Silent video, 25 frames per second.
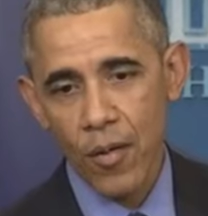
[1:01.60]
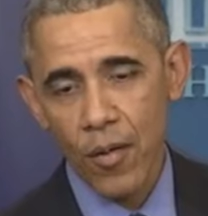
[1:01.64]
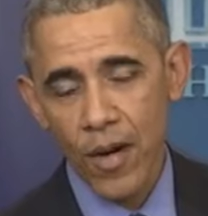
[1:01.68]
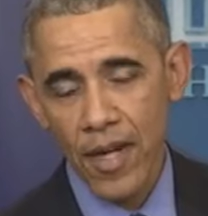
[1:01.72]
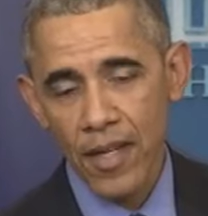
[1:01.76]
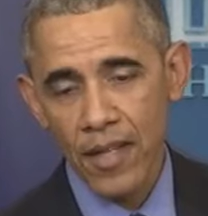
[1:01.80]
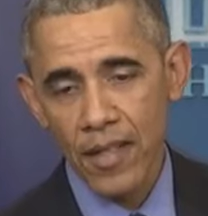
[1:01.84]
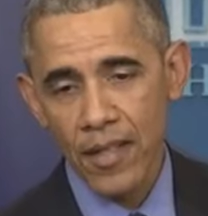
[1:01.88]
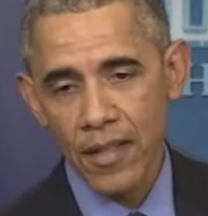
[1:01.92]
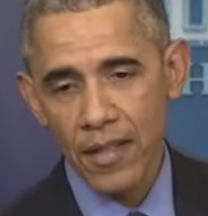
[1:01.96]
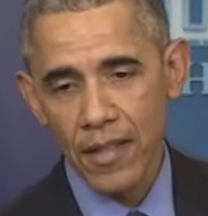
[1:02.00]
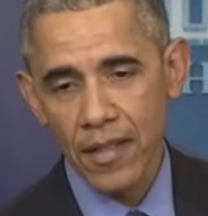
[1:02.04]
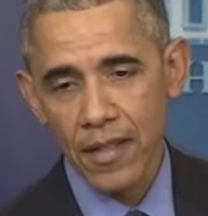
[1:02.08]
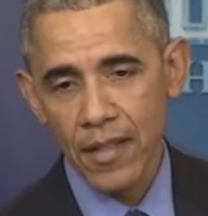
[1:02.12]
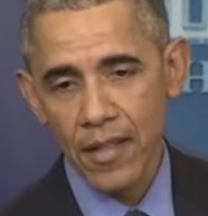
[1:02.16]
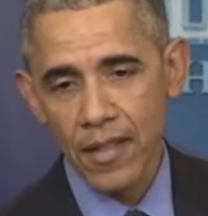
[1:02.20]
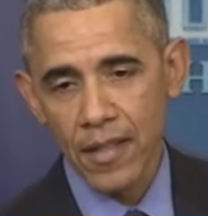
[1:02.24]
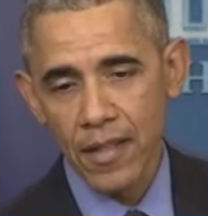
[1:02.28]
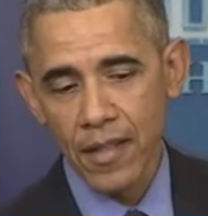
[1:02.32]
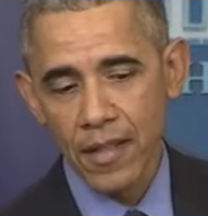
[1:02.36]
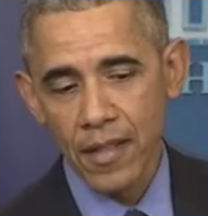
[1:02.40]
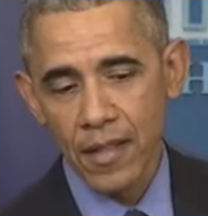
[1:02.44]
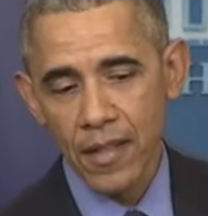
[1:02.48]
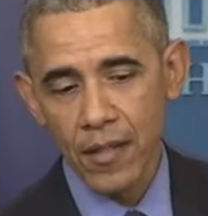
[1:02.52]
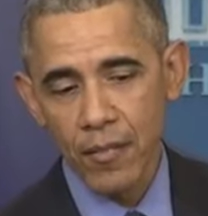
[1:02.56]
already,
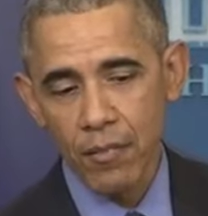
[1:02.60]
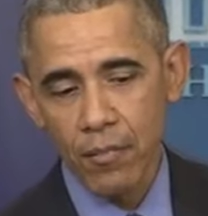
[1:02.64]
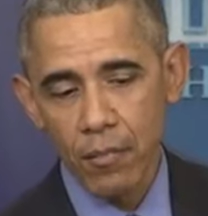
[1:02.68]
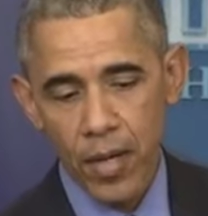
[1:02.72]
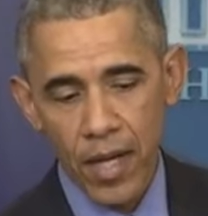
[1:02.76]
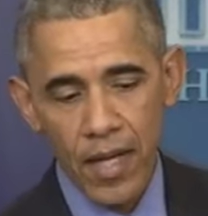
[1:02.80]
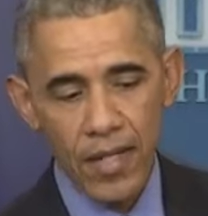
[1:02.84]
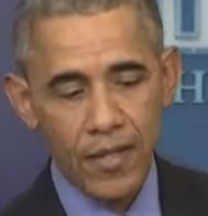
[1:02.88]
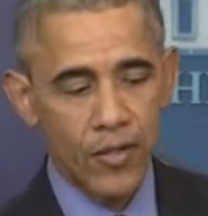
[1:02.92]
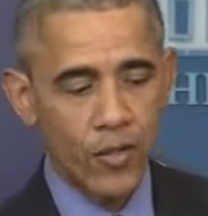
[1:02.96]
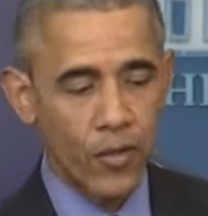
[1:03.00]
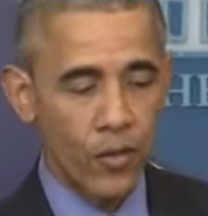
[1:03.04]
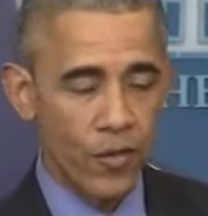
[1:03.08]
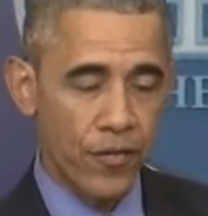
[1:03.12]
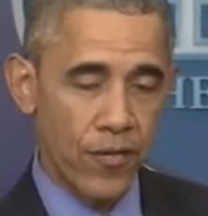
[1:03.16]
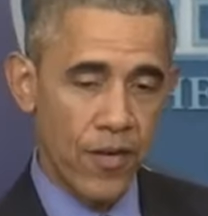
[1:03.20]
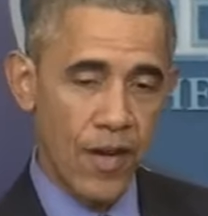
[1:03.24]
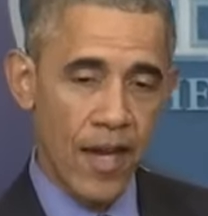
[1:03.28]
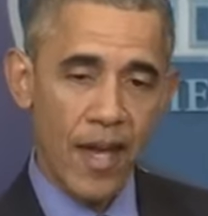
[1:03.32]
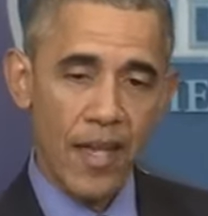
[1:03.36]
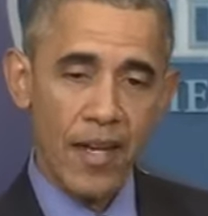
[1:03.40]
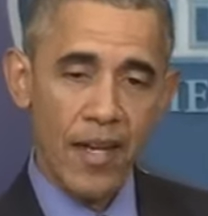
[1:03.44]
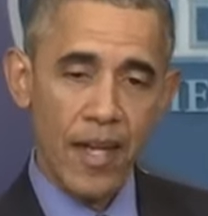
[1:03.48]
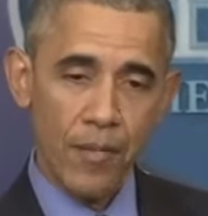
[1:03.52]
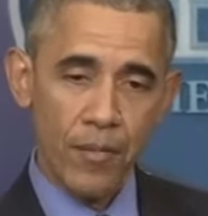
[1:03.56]
but to
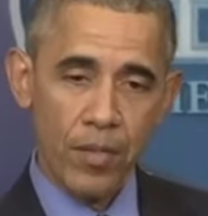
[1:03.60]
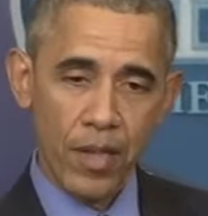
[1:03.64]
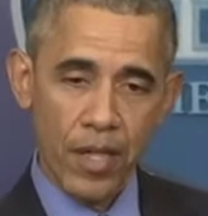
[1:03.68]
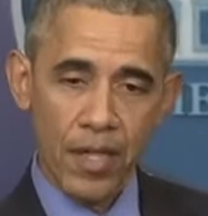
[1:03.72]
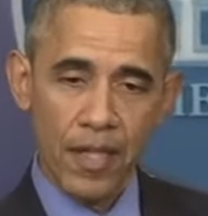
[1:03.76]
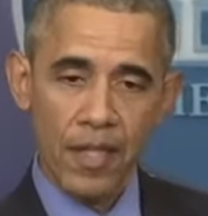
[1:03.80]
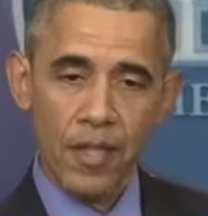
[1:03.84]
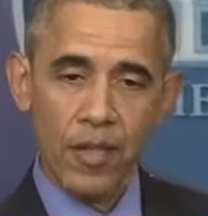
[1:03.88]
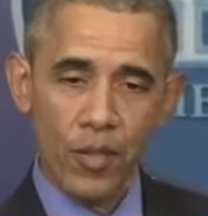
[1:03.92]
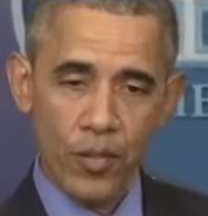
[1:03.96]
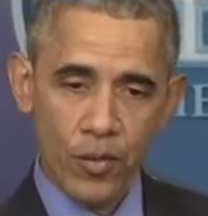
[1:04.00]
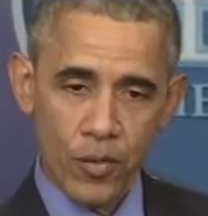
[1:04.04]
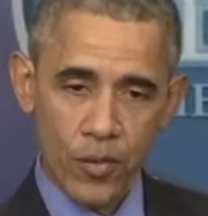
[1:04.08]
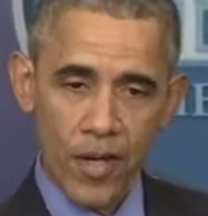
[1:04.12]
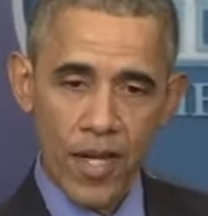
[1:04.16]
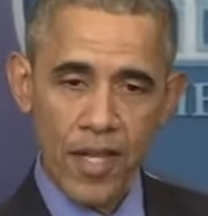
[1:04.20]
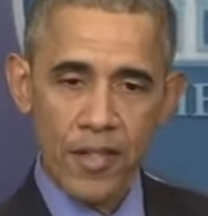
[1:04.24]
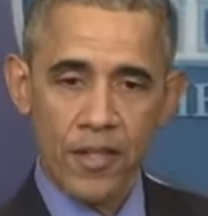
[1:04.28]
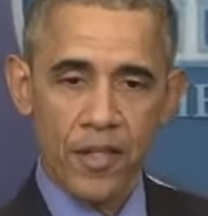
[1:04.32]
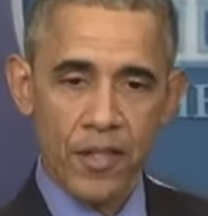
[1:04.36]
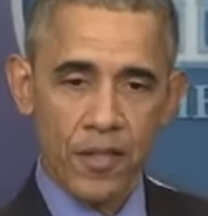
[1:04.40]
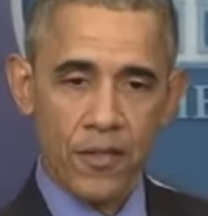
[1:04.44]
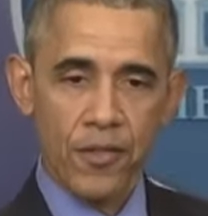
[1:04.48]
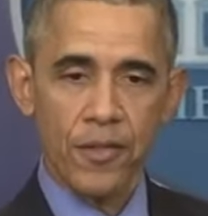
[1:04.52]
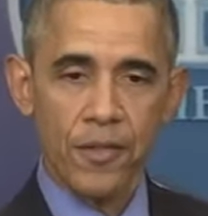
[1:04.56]
find a political
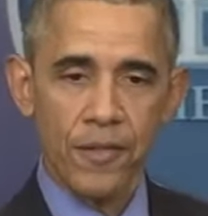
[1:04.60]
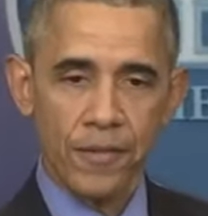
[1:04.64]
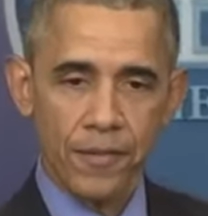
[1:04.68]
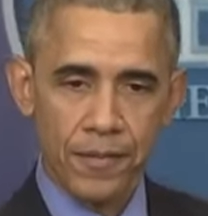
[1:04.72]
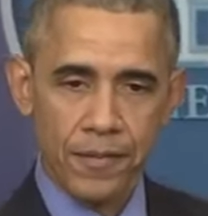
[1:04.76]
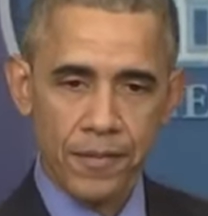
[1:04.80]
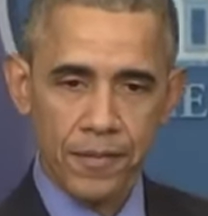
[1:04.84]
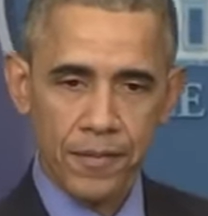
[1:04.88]
transition